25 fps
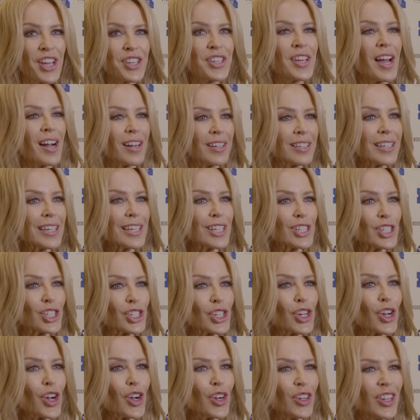youngish
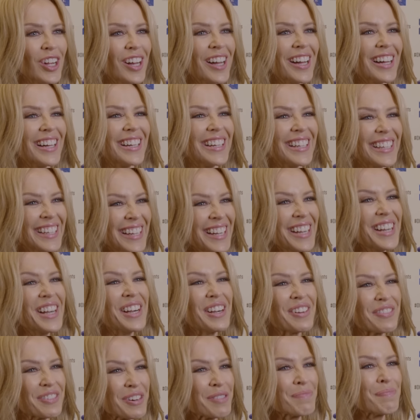girl
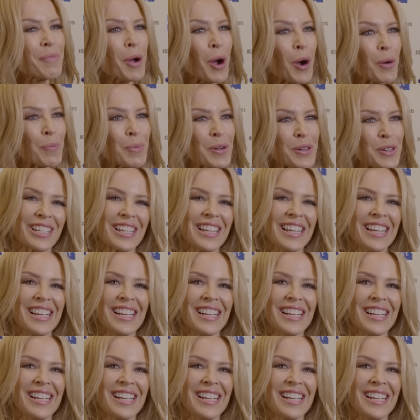from Melbourne.